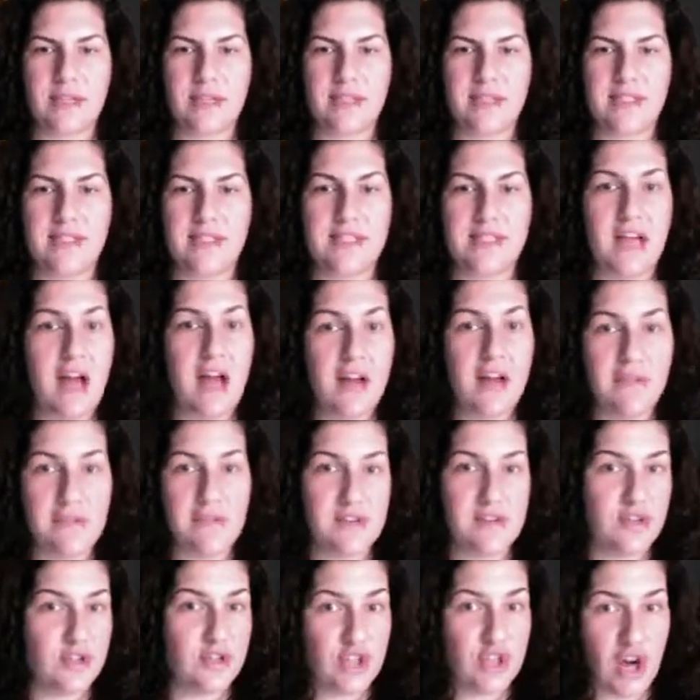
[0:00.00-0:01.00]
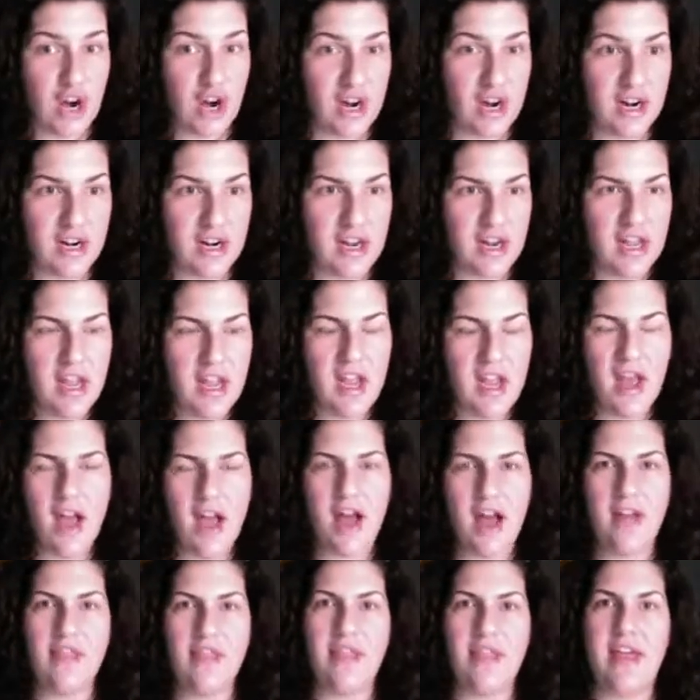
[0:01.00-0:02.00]
stuff in your chart,
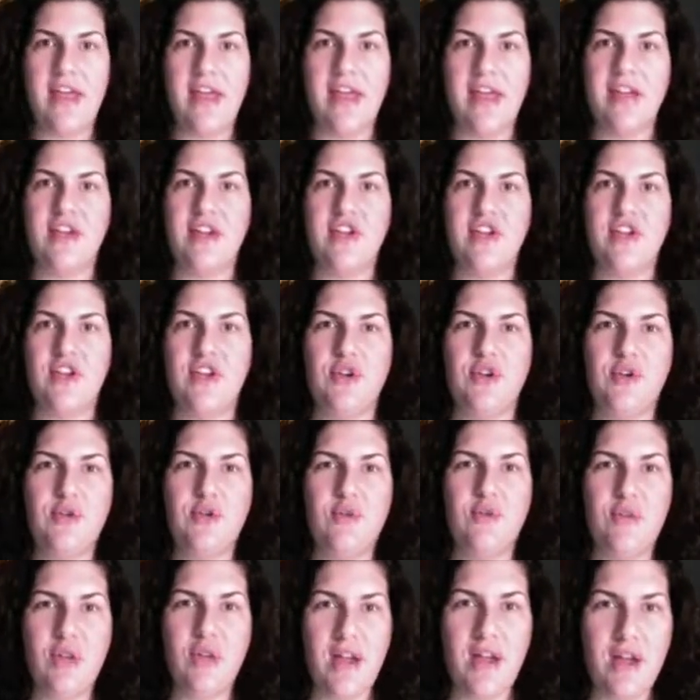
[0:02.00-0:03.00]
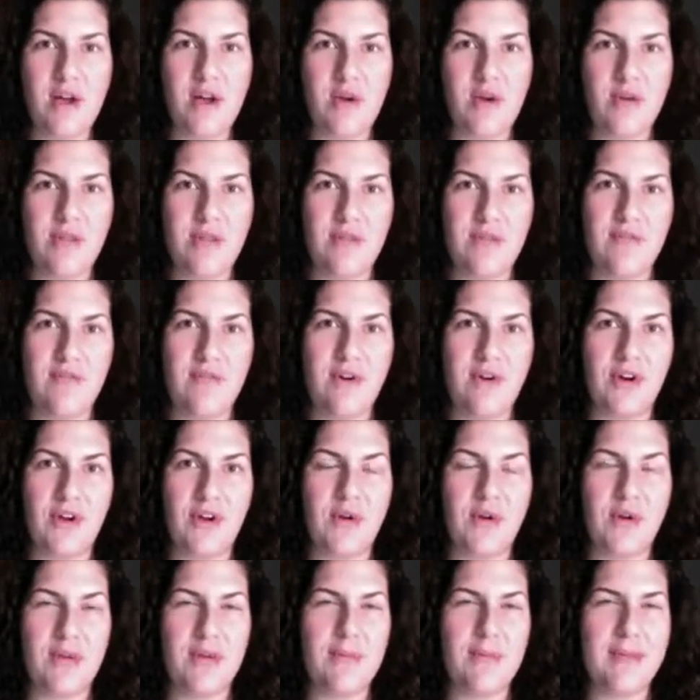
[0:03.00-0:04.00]
then you know that
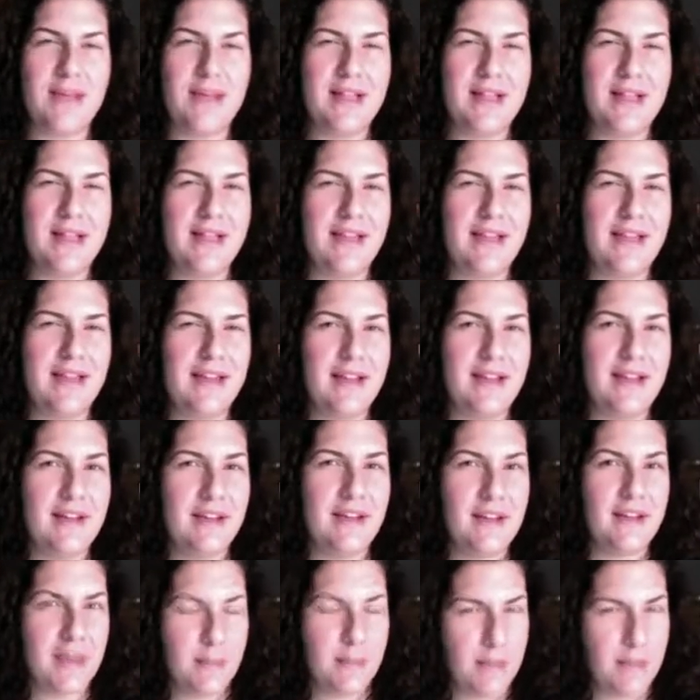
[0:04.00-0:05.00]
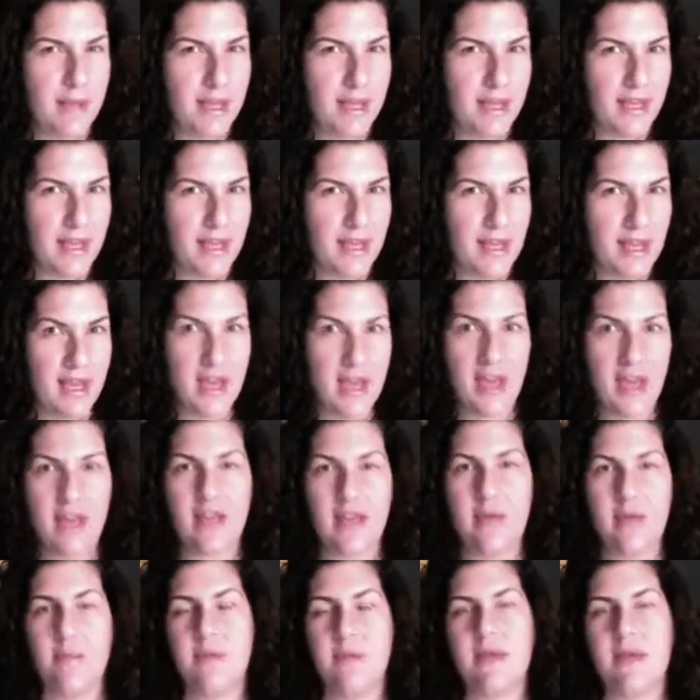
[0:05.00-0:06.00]
Virgo can be a little nitpicky. It
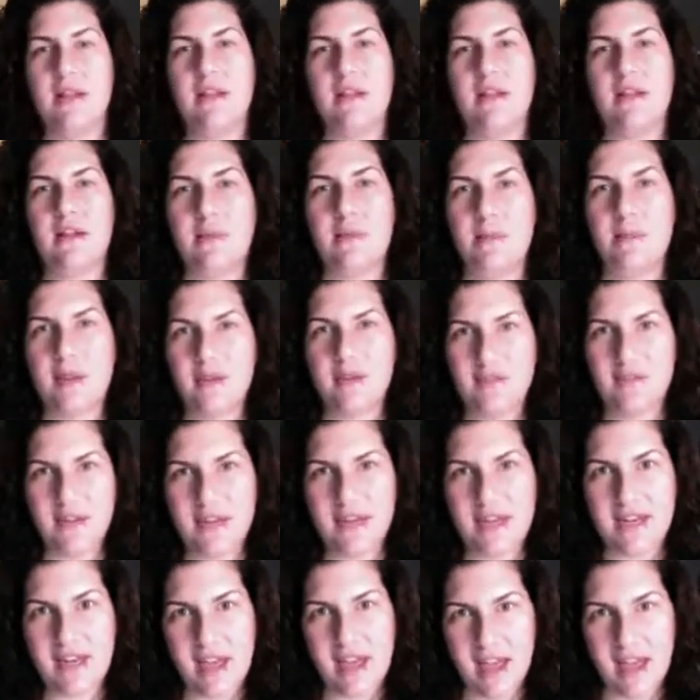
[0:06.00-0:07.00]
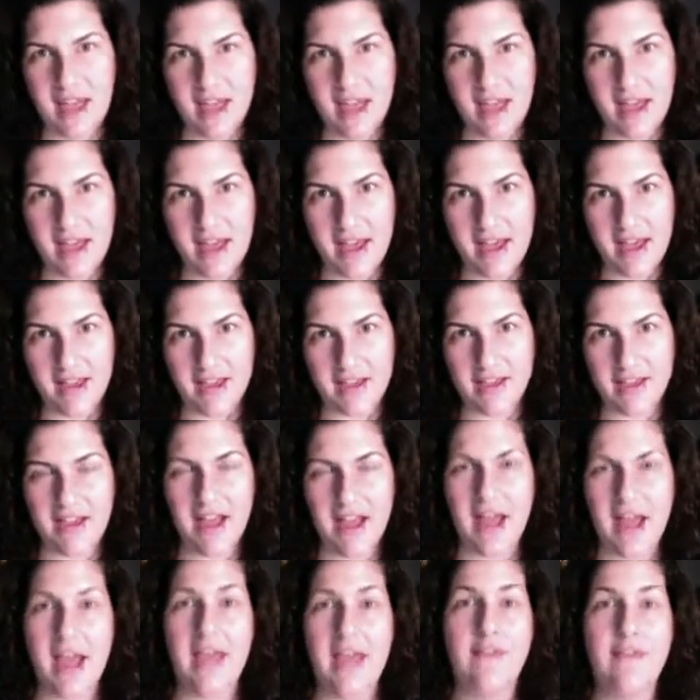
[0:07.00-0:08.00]
can be a little bit of a nag.
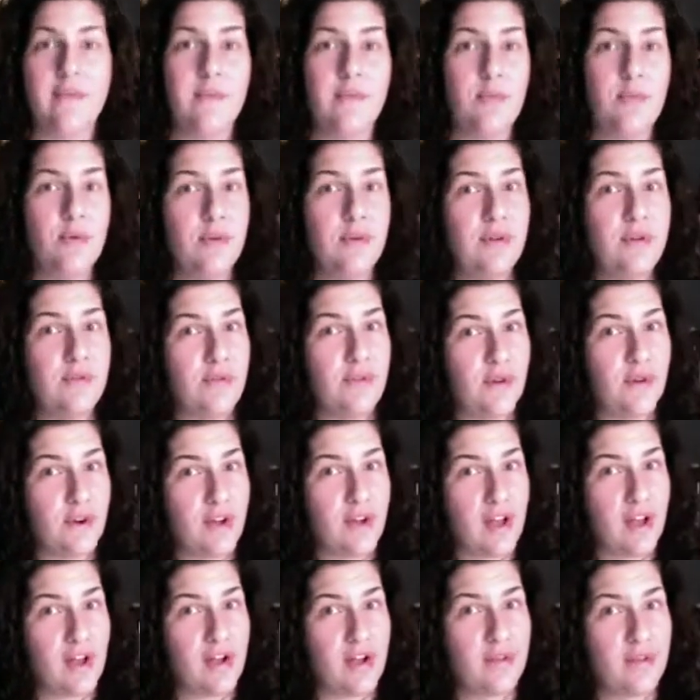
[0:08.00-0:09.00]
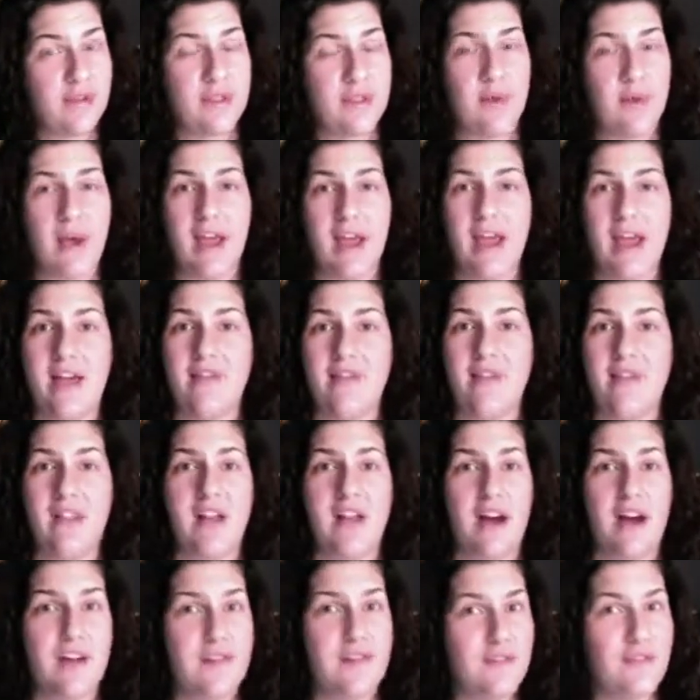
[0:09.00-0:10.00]
I have a moon in Virgo, so I have a
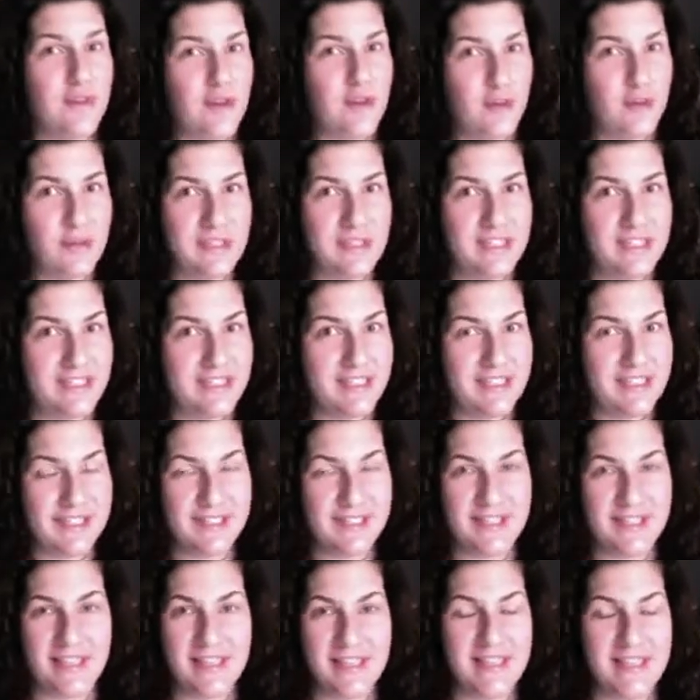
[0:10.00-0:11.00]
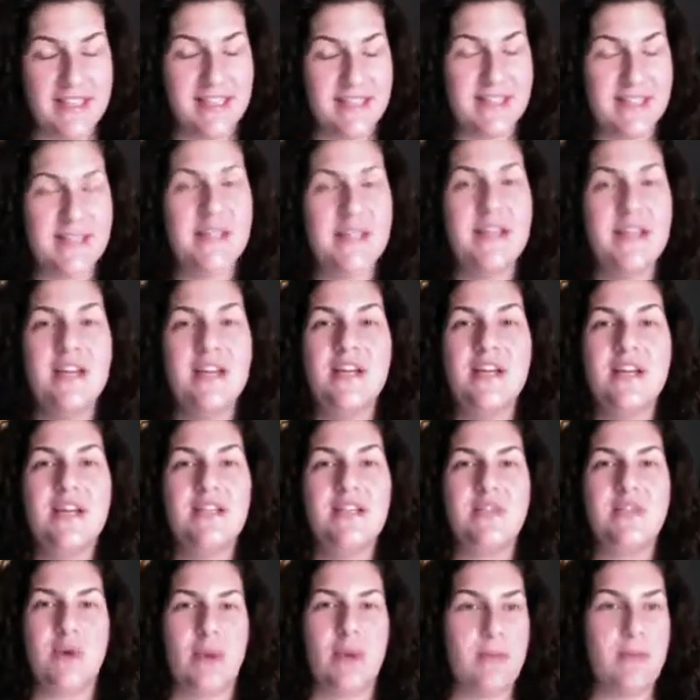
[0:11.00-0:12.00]
lot of Virgo tendencies.
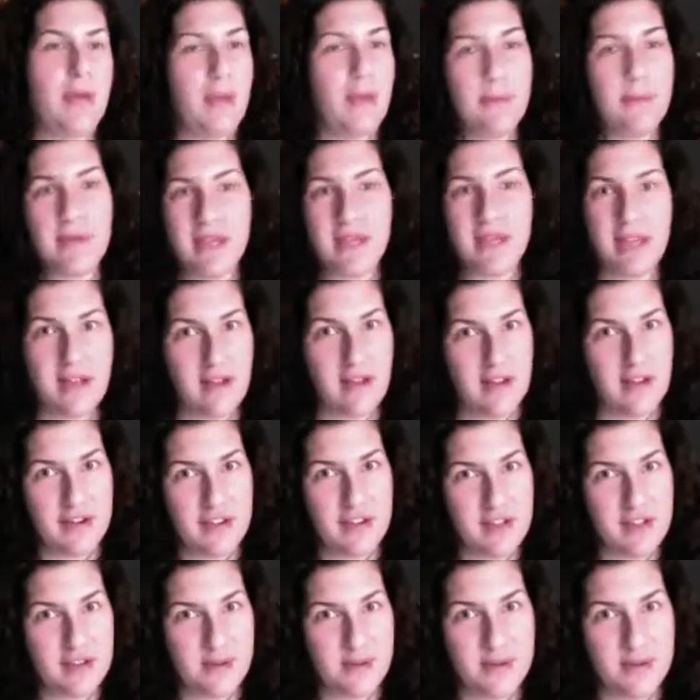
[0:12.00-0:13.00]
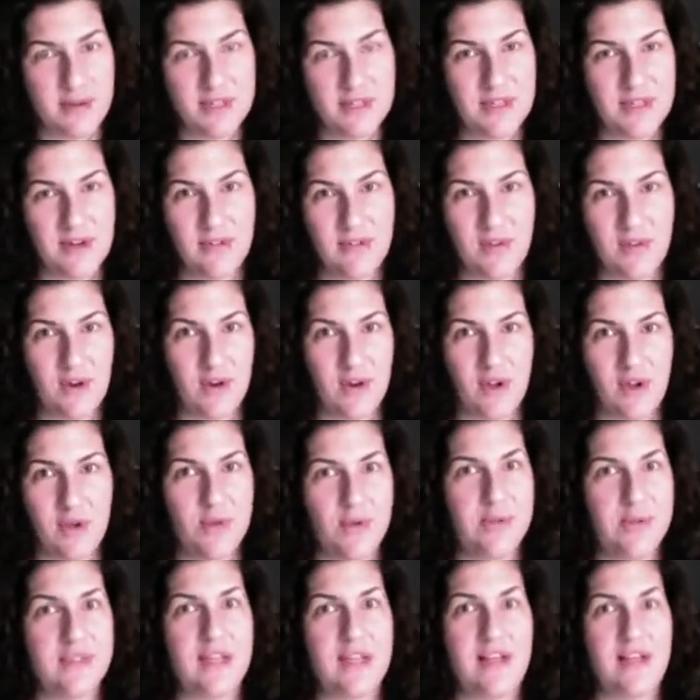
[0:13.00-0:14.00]
So I'm not picking on you, dear
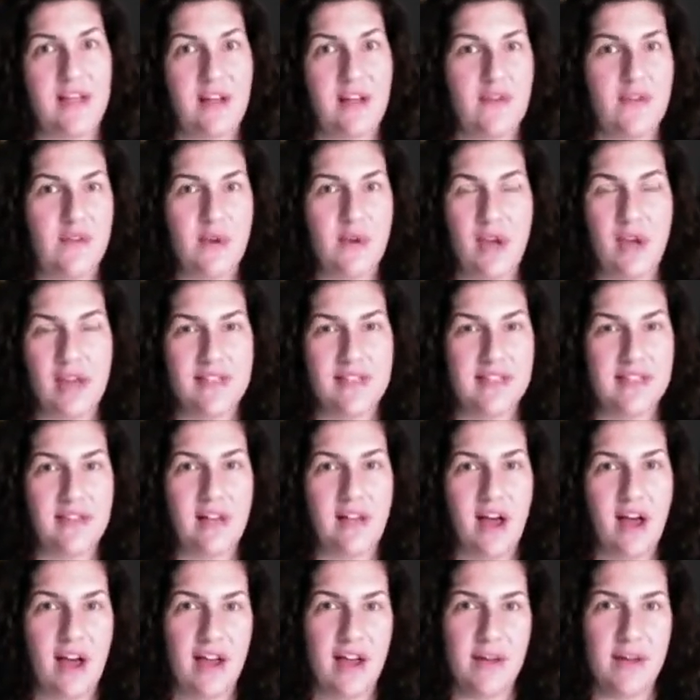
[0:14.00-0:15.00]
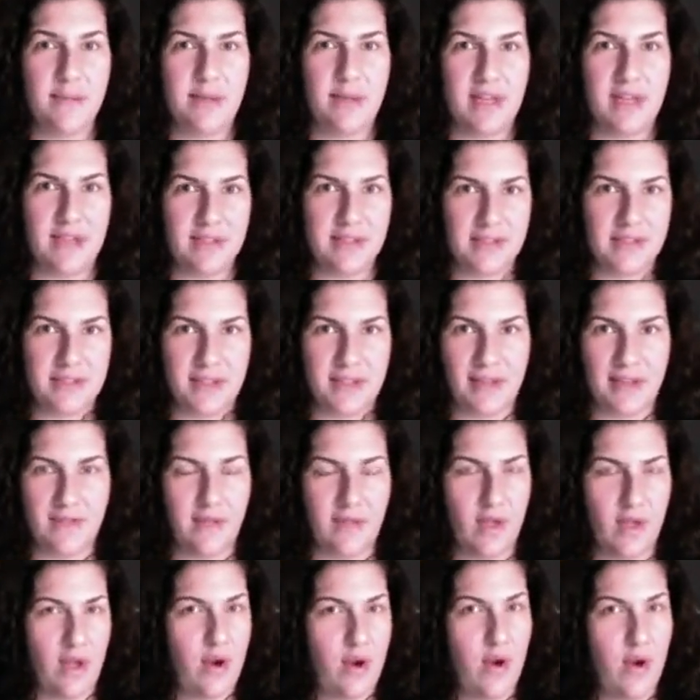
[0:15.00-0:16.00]
Virgos. I love you guys a lot because I
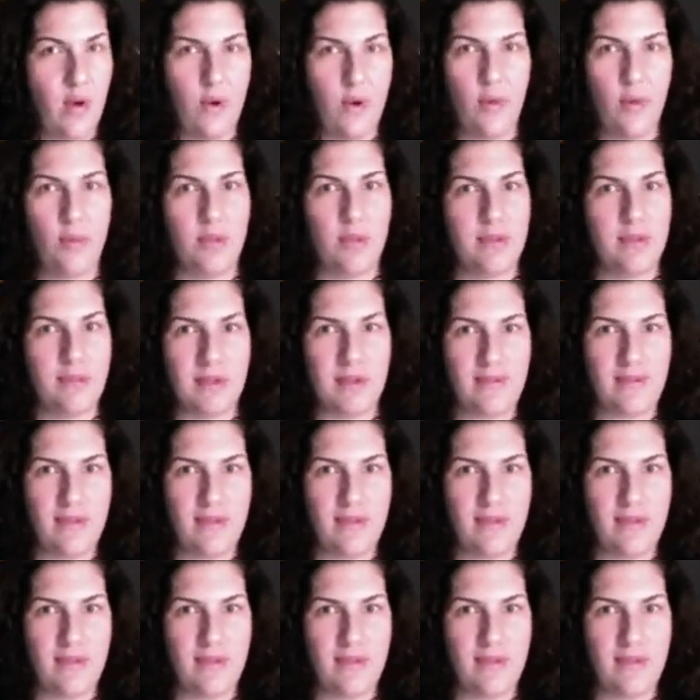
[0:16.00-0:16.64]
feel at home with my